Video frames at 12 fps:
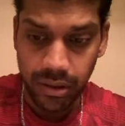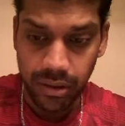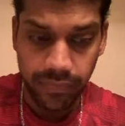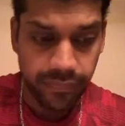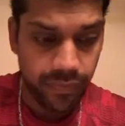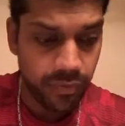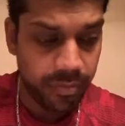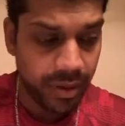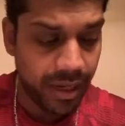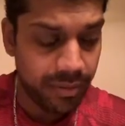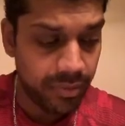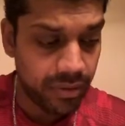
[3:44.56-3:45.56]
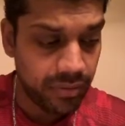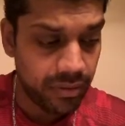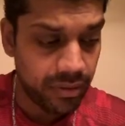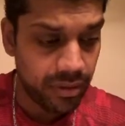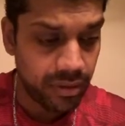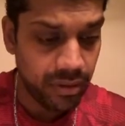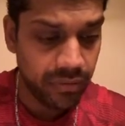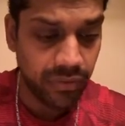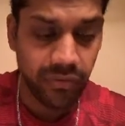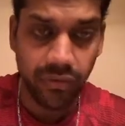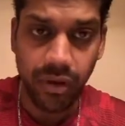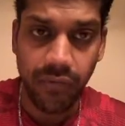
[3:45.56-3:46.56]
a few payments because I
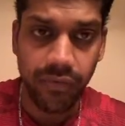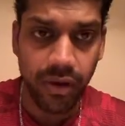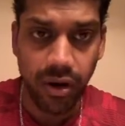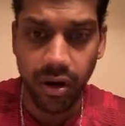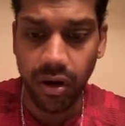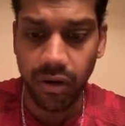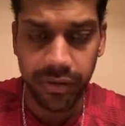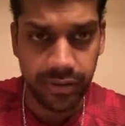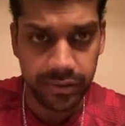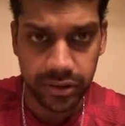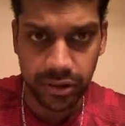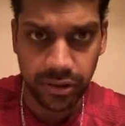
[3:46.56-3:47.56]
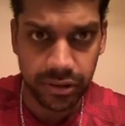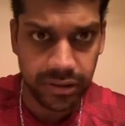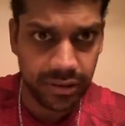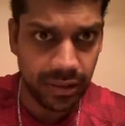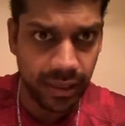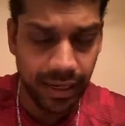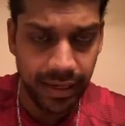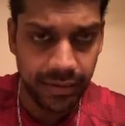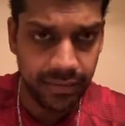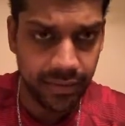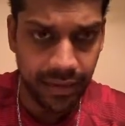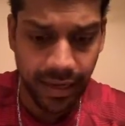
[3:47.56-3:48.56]
still have the car, the insurance, the
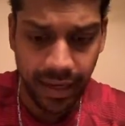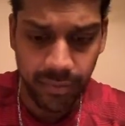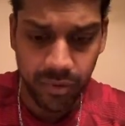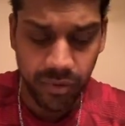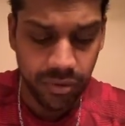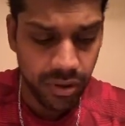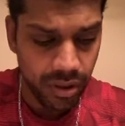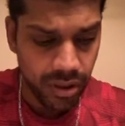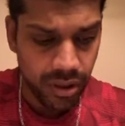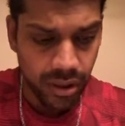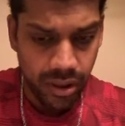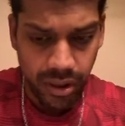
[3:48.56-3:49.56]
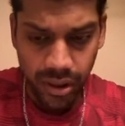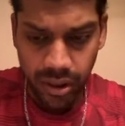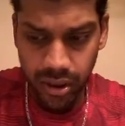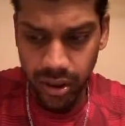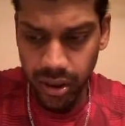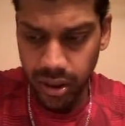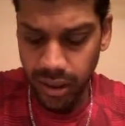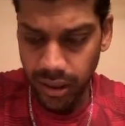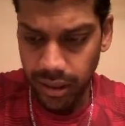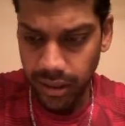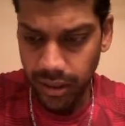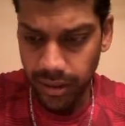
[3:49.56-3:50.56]
lights, the cable.
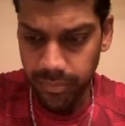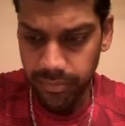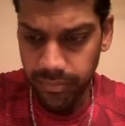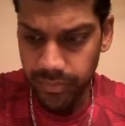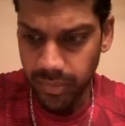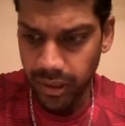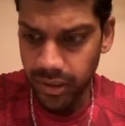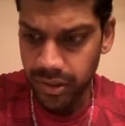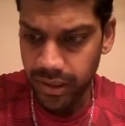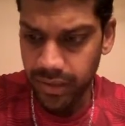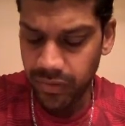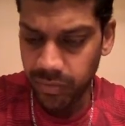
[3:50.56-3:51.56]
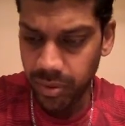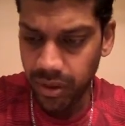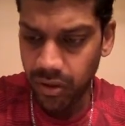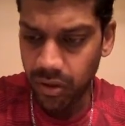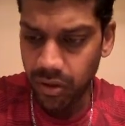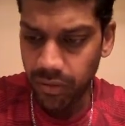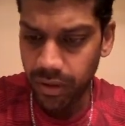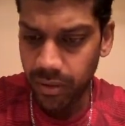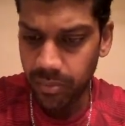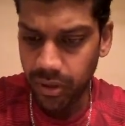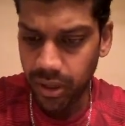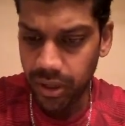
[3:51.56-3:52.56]
Um, but I just had to spend all
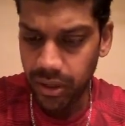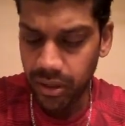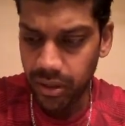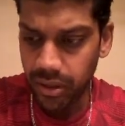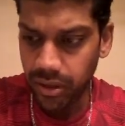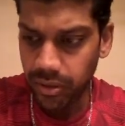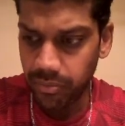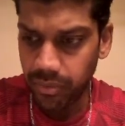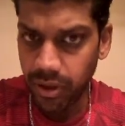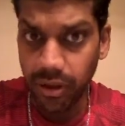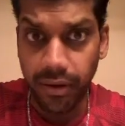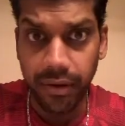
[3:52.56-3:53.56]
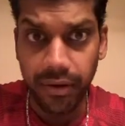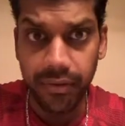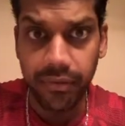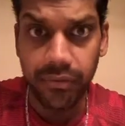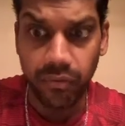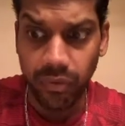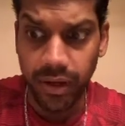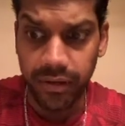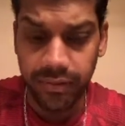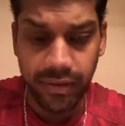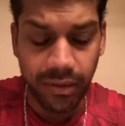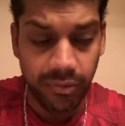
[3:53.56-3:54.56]
that money um, on the
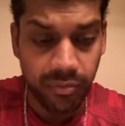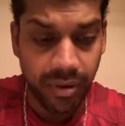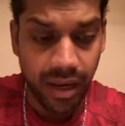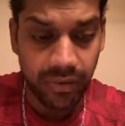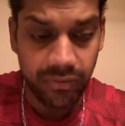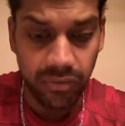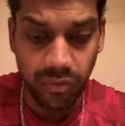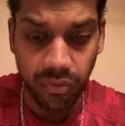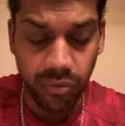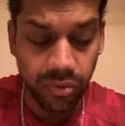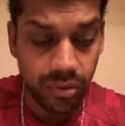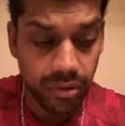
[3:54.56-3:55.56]
rent that was past due.